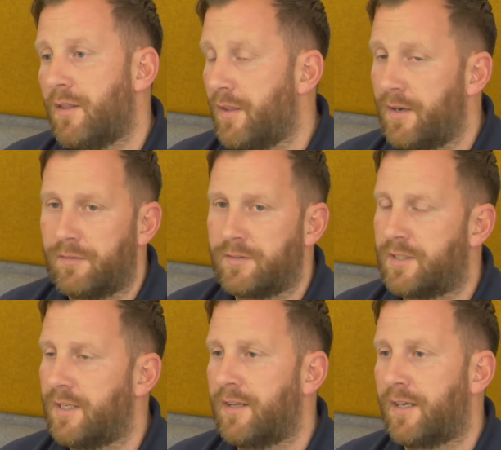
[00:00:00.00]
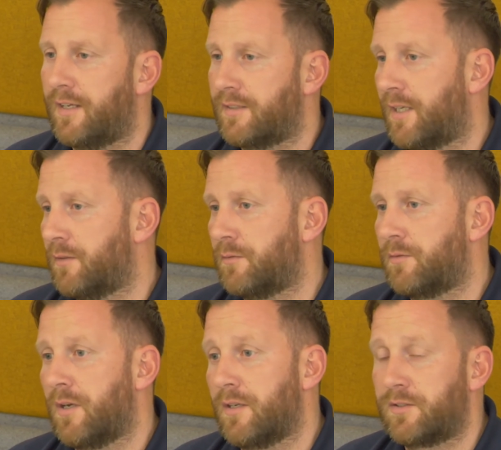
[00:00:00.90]
then obviously that gets handled
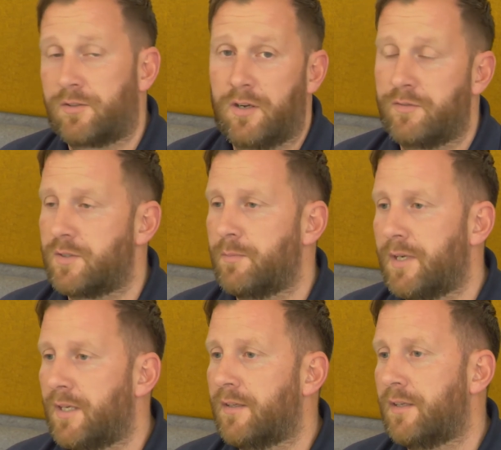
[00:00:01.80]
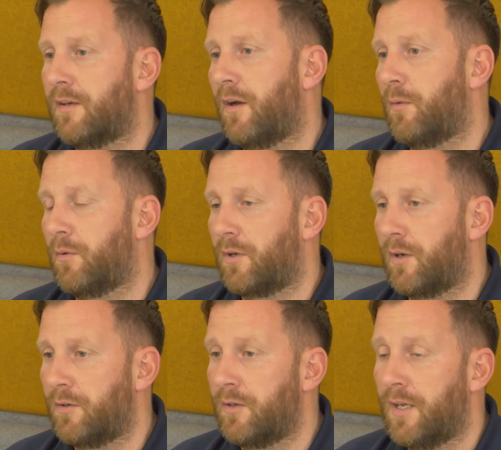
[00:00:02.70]
straight over to me, and then I will
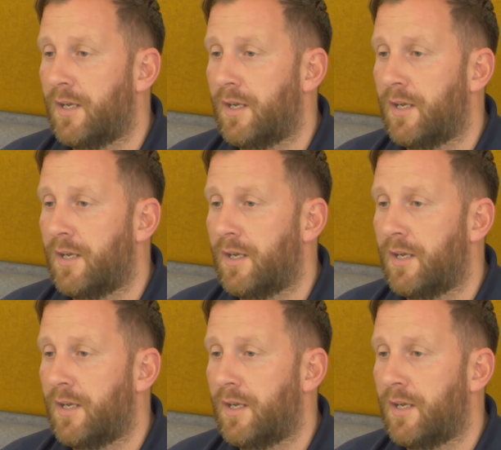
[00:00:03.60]
go